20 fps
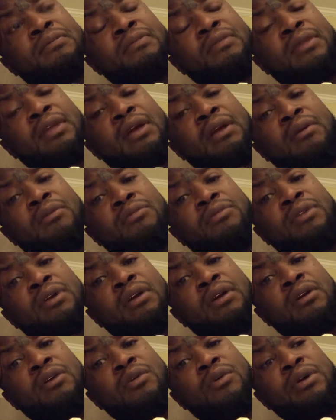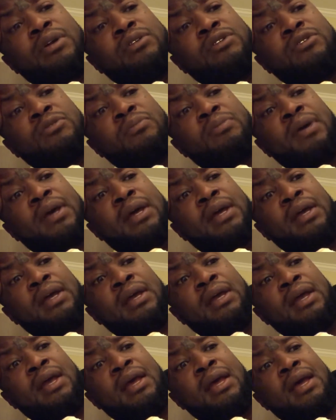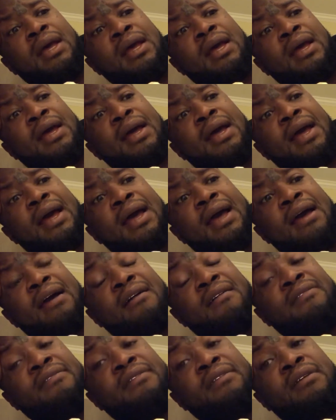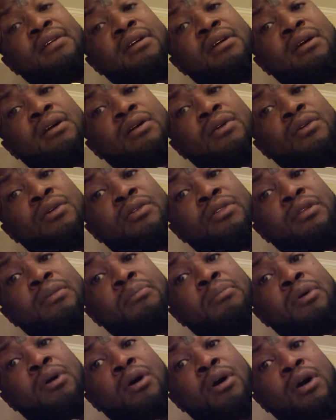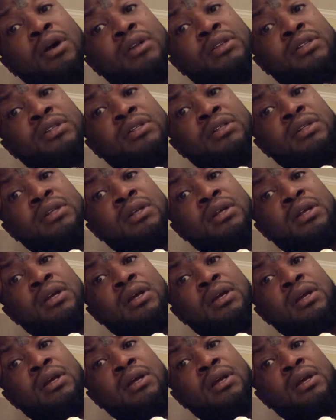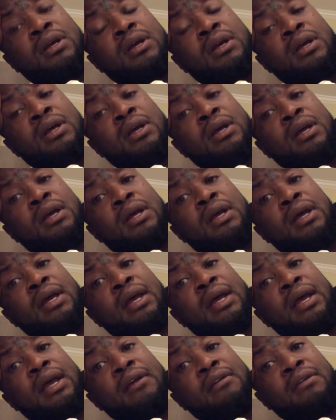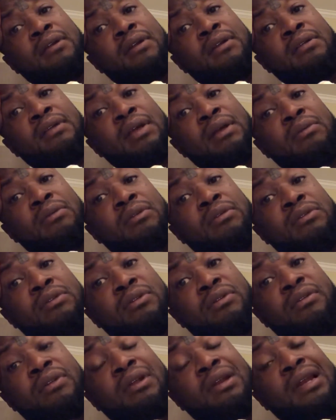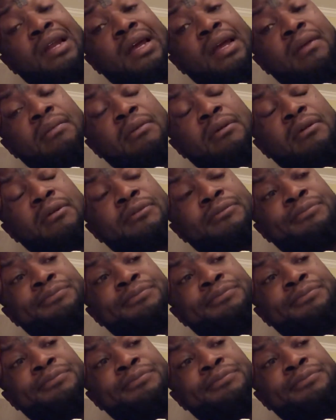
they're going to pay half on the parts, and they will do the labor.